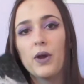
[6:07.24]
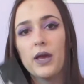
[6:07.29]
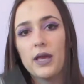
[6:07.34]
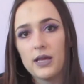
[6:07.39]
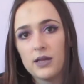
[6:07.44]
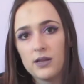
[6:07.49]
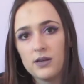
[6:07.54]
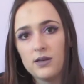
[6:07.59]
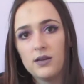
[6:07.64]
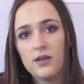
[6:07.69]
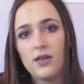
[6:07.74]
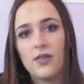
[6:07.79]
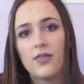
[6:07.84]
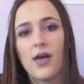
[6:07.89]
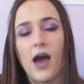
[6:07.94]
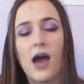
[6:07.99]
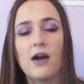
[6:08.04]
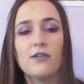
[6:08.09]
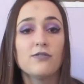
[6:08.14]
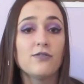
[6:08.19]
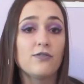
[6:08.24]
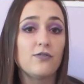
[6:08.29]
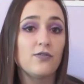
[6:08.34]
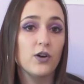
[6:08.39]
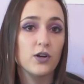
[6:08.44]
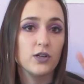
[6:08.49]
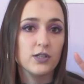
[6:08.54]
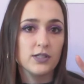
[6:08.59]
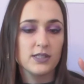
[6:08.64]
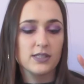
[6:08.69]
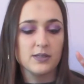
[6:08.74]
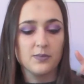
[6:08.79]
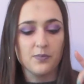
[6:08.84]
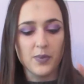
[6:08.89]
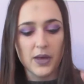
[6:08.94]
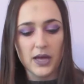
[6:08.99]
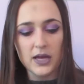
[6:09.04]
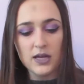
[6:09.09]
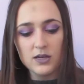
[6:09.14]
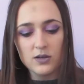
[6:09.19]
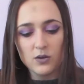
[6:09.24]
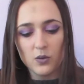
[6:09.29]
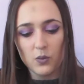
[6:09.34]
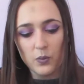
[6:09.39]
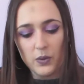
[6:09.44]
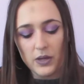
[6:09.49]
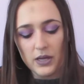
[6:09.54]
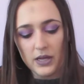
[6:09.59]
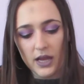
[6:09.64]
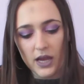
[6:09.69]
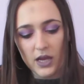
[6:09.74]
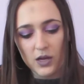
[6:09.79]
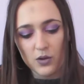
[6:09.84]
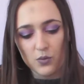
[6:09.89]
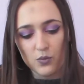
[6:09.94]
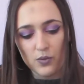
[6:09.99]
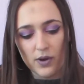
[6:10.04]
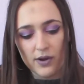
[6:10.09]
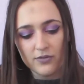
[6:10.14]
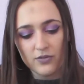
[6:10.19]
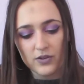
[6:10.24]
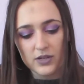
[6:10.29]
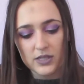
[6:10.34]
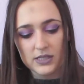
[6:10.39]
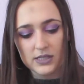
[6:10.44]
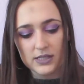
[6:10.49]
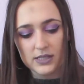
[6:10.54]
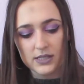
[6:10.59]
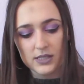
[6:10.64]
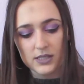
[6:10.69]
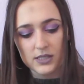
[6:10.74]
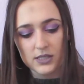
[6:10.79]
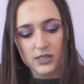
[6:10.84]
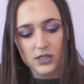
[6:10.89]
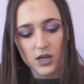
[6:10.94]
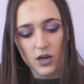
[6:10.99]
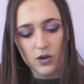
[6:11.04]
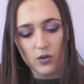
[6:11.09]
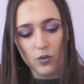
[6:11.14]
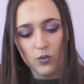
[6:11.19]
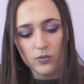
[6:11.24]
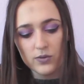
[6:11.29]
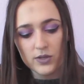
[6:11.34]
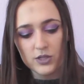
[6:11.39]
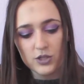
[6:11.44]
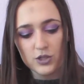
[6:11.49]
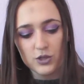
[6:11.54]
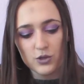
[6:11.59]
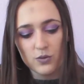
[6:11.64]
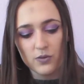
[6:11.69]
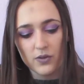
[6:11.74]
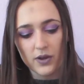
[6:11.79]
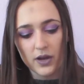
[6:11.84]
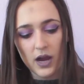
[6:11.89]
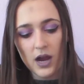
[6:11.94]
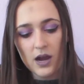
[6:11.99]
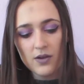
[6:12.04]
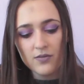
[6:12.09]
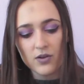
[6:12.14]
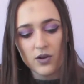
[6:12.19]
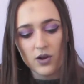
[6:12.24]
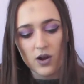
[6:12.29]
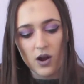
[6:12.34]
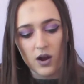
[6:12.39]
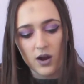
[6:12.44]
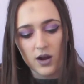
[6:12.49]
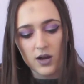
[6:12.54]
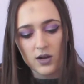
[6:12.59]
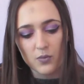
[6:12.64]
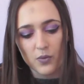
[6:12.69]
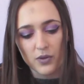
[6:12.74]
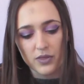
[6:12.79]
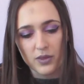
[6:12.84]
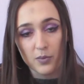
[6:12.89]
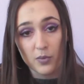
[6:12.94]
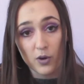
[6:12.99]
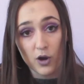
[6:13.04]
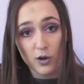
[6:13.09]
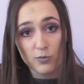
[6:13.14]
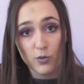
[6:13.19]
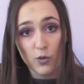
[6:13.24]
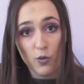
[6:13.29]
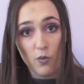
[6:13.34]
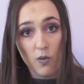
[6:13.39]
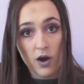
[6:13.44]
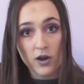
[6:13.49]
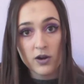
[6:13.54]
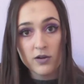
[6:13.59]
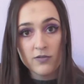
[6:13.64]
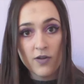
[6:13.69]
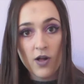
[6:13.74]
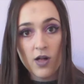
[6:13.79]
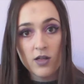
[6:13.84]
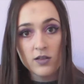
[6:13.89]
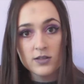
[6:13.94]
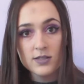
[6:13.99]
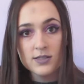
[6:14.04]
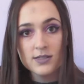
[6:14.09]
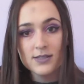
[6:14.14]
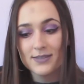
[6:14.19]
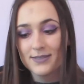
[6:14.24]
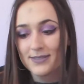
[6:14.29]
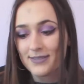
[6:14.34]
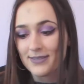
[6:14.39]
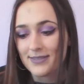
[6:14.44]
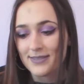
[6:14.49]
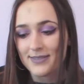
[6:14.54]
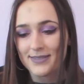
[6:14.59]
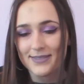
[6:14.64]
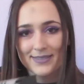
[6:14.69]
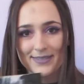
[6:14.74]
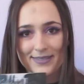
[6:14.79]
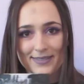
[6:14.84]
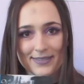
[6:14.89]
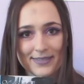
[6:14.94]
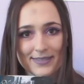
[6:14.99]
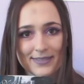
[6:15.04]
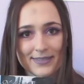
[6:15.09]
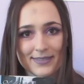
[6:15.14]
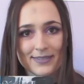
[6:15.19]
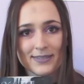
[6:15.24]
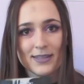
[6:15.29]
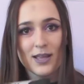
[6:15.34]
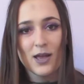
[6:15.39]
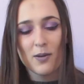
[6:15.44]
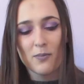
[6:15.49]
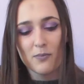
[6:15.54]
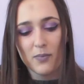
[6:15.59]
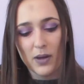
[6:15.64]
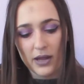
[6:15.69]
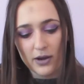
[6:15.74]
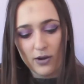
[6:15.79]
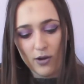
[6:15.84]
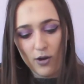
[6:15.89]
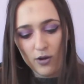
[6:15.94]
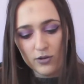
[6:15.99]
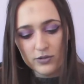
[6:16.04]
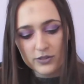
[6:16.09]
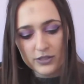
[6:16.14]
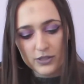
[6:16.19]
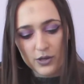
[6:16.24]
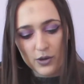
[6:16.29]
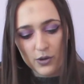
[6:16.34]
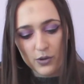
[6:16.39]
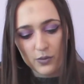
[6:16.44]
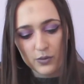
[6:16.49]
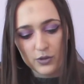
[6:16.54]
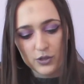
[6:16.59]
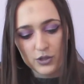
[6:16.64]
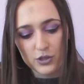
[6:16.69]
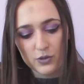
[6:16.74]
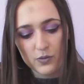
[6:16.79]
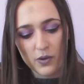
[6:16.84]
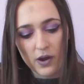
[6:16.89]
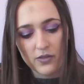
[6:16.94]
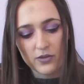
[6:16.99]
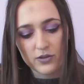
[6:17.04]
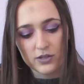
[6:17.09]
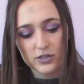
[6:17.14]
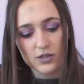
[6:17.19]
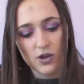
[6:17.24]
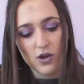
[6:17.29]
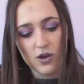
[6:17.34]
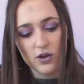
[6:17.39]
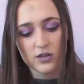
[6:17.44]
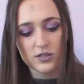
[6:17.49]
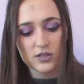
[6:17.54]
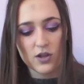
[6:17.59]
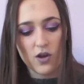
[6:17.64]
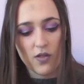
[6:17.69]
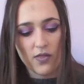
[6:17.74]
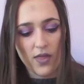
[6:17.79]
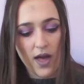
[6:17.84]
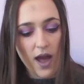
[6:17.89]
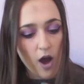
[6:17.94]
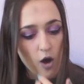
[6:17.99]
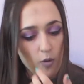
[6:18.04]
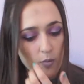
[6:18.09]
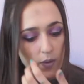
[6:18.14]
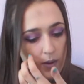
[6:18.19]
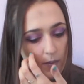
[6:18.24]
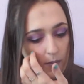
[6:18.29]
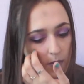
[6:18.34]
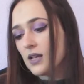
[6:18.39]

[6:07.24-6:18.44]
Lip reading: in that first bit we get references not only to the cover art with the purple waterfalls, but also to other songs on the album.